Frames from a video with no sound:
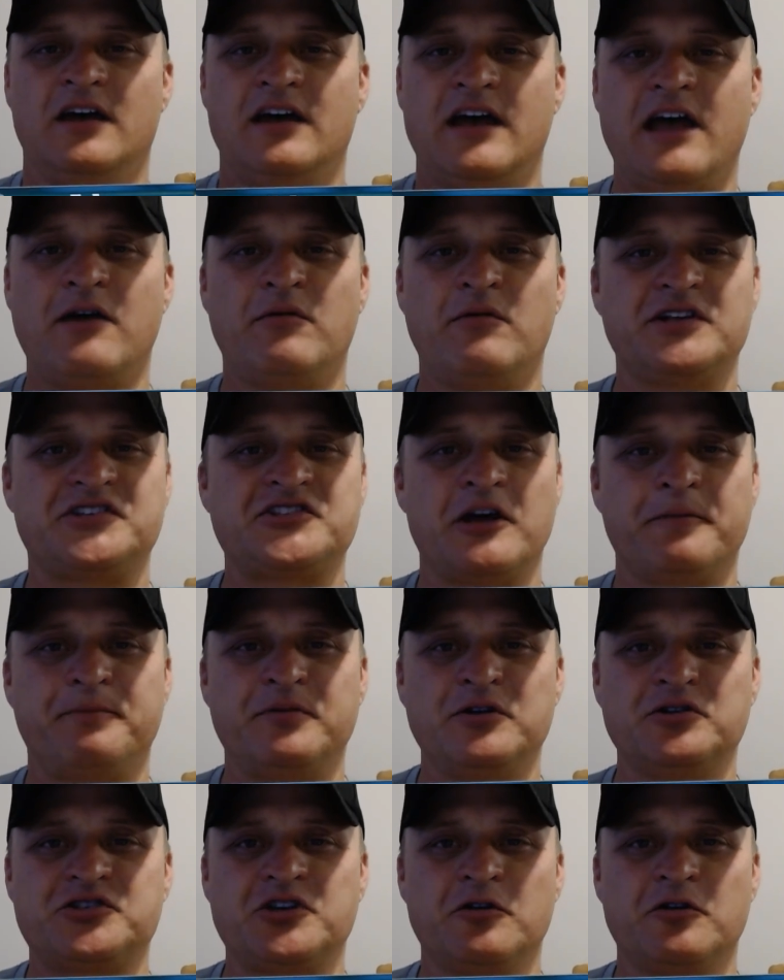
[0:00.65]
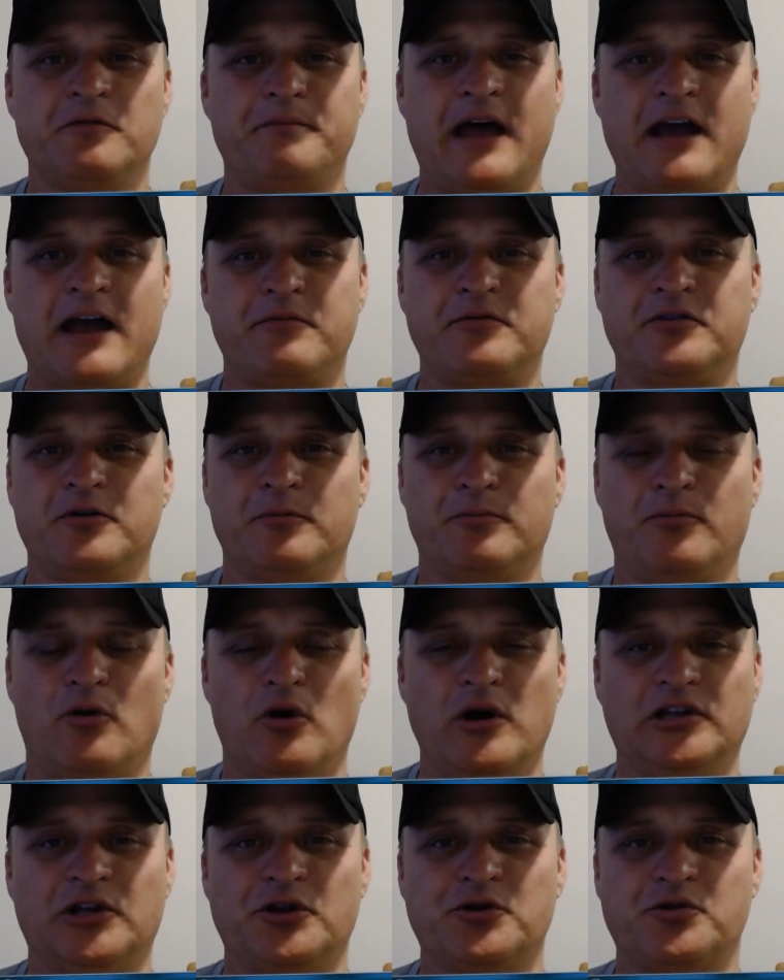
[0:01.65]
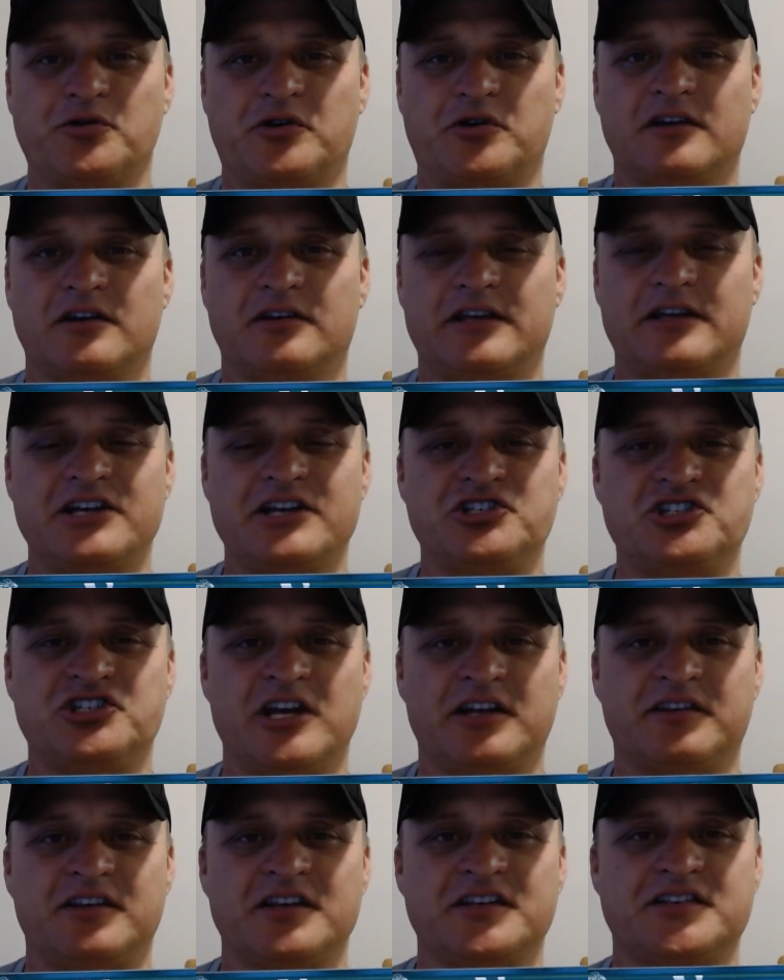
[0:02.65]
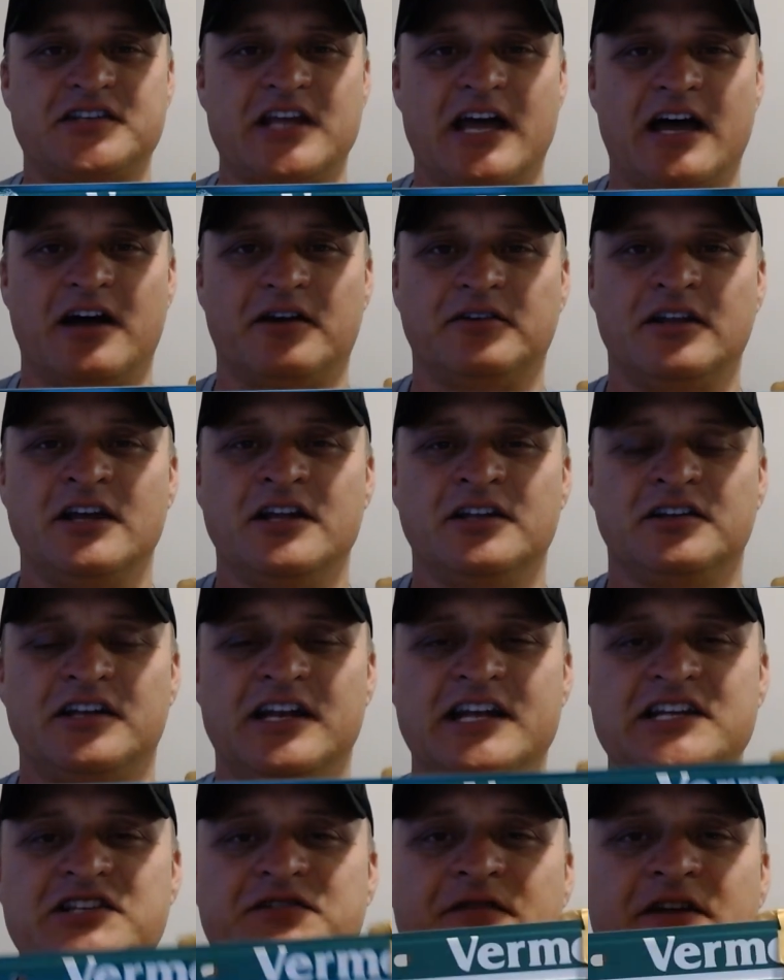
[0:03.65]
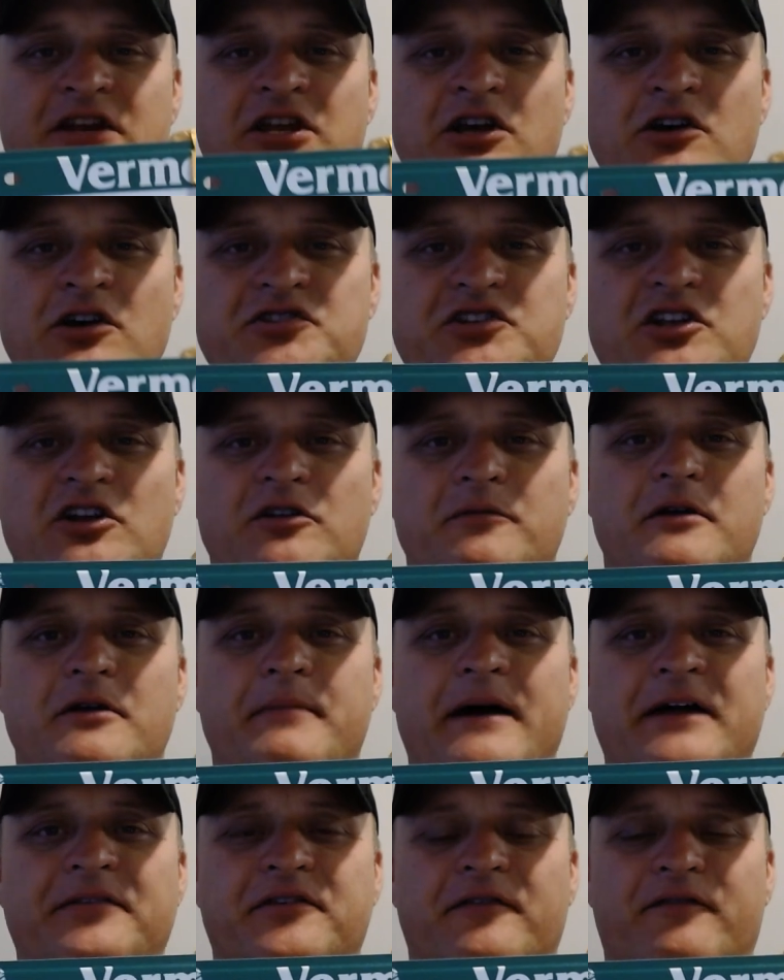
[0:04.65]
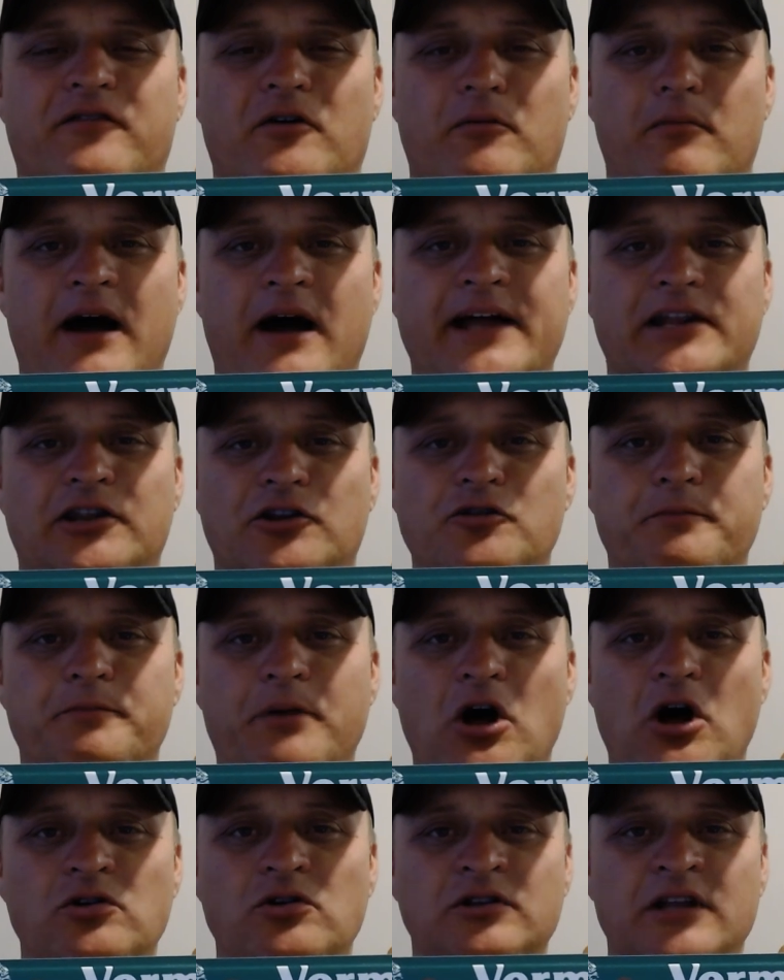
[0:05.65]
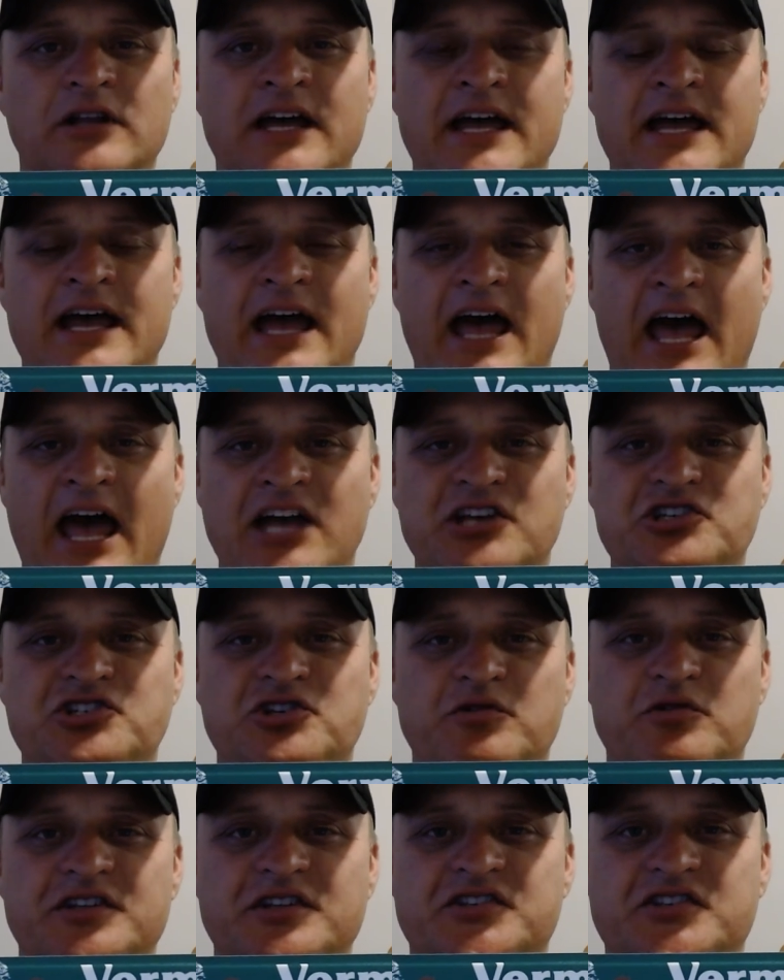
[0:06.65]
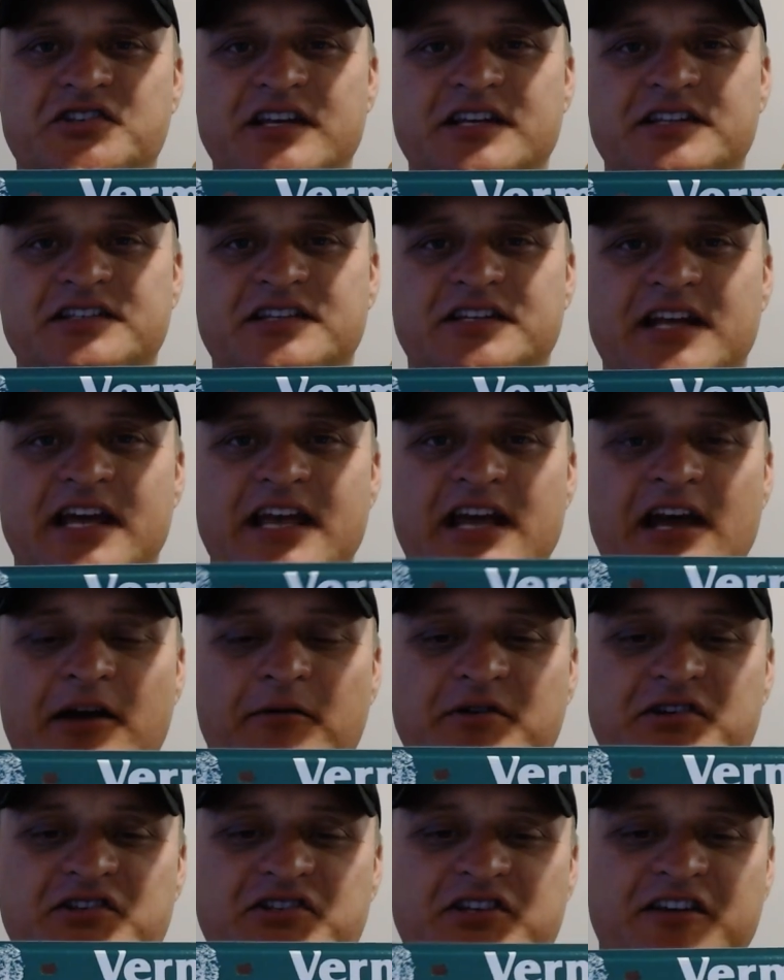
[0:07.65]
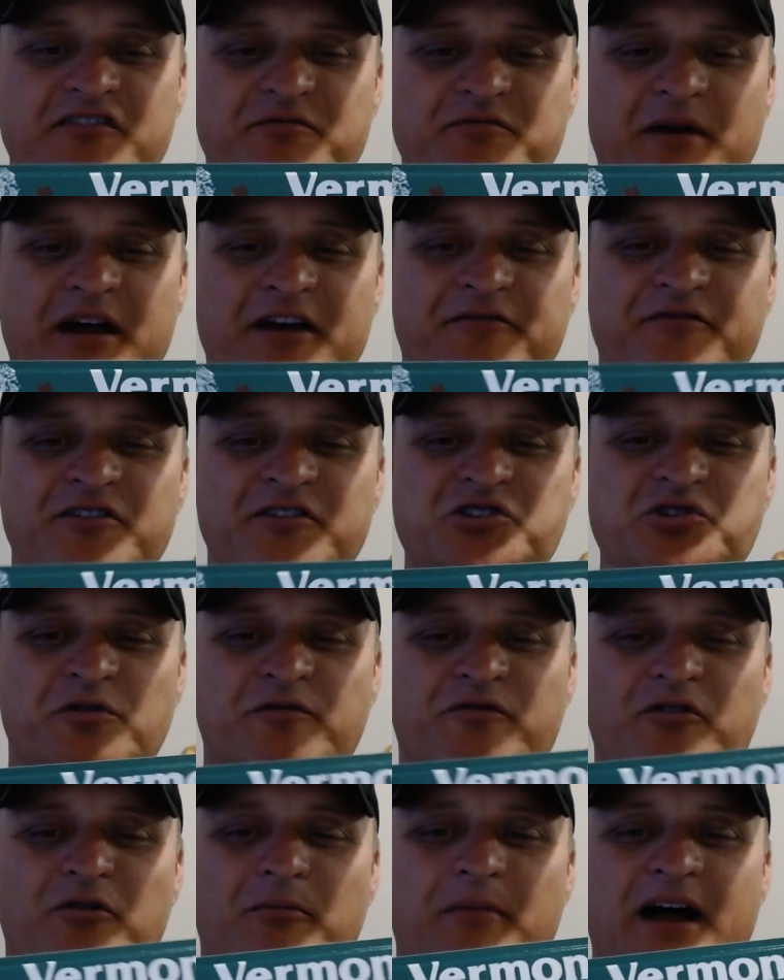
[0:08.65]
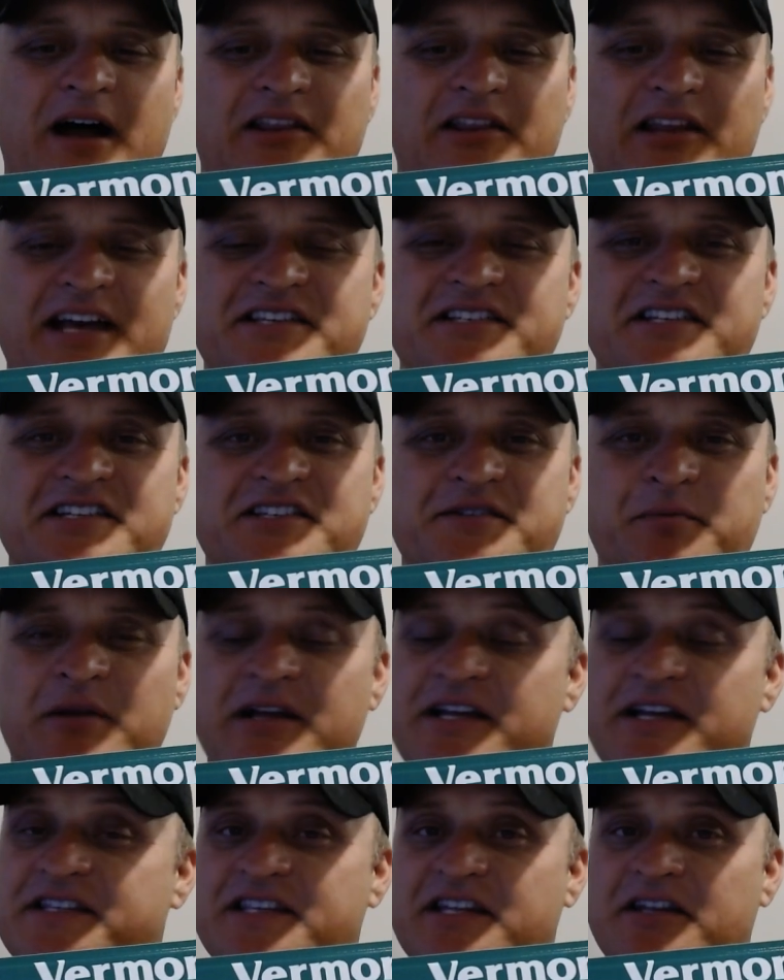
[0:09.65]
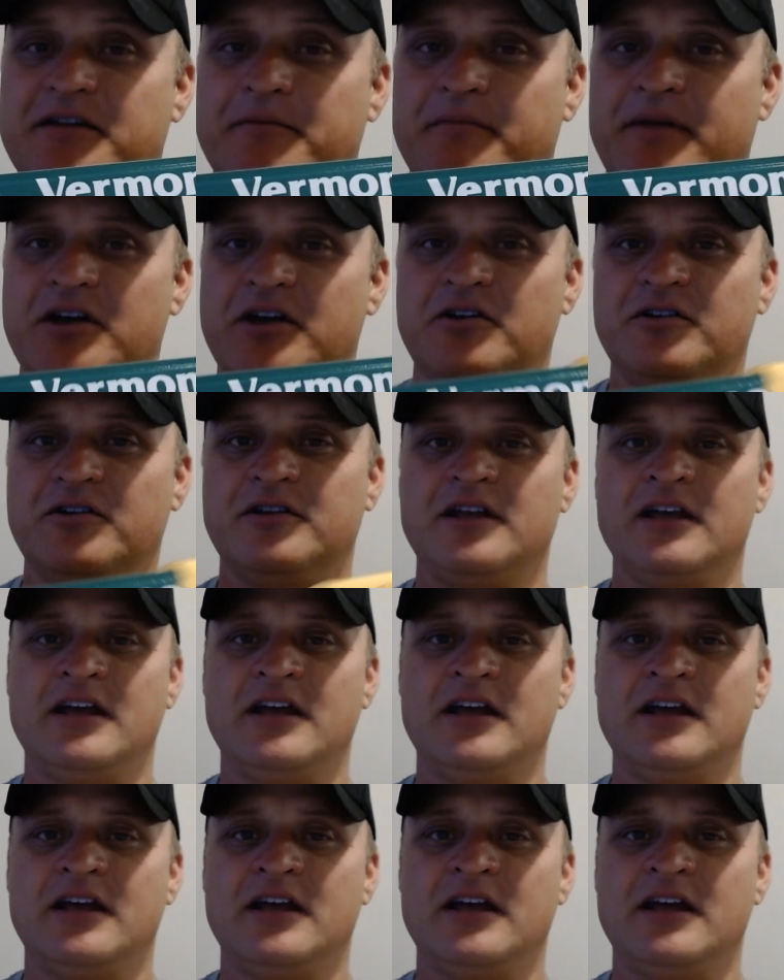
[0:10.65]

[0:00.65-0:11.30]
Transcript: Hey, what's up YouTube? Back with your boy Luke. Guys, check this out. Today's video is going to be about the Vermont loophole. As you can see, today I received my official Vermont license plates in the mail